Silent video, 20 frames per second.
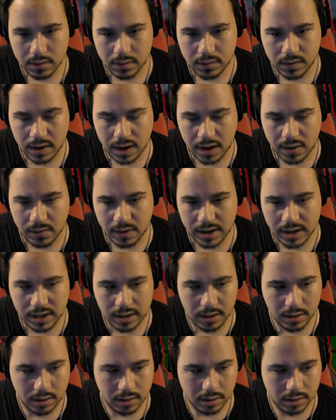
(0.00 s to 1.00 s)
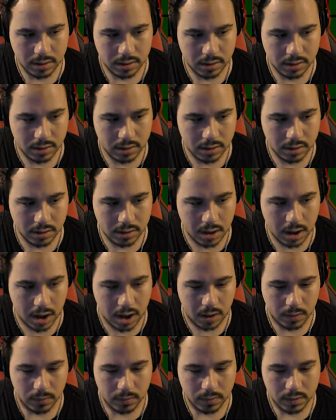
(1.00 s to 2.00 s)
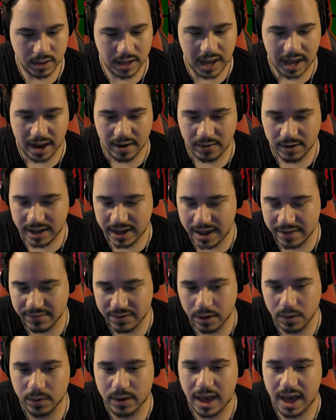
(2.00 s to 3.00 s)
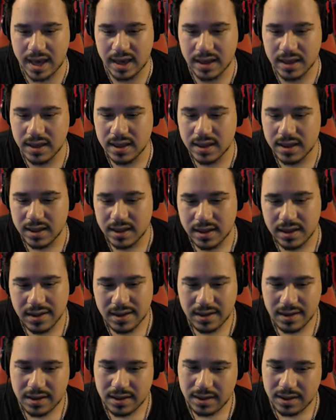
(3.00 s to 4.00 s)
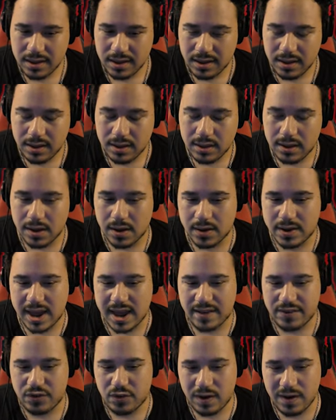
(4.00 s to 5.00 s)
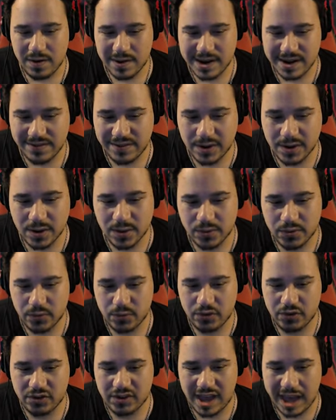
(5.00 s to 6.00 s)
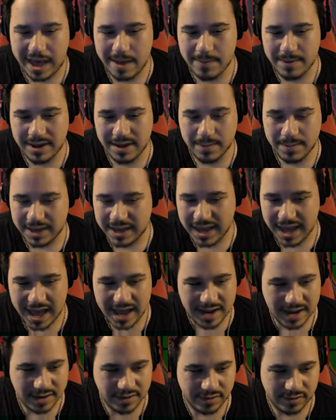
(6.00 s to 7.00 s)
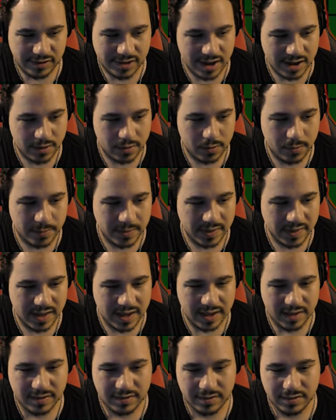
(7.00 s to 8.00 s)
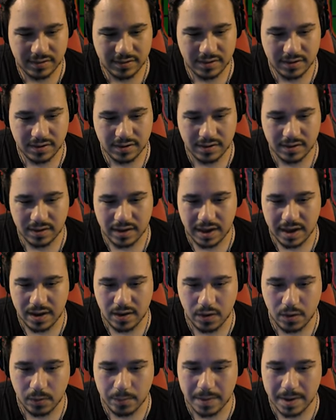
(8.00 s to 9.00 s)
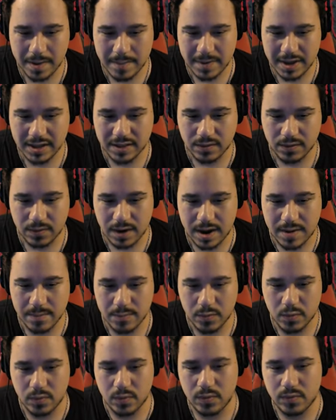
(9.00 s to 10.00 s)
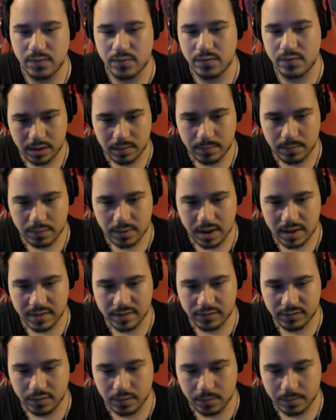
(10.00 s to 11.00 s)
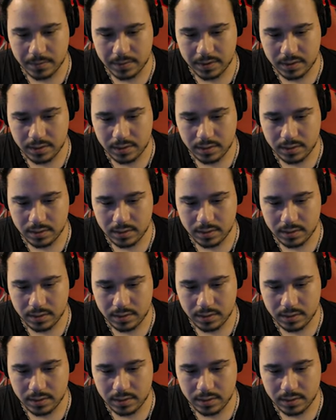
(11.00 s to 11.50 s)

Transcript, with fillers: Did I already? Oh, yeah, I already have the... Okay. Okay, so I don't have to go through stabbing him again. I just got to open this. I hope I made the right move. Pry this open.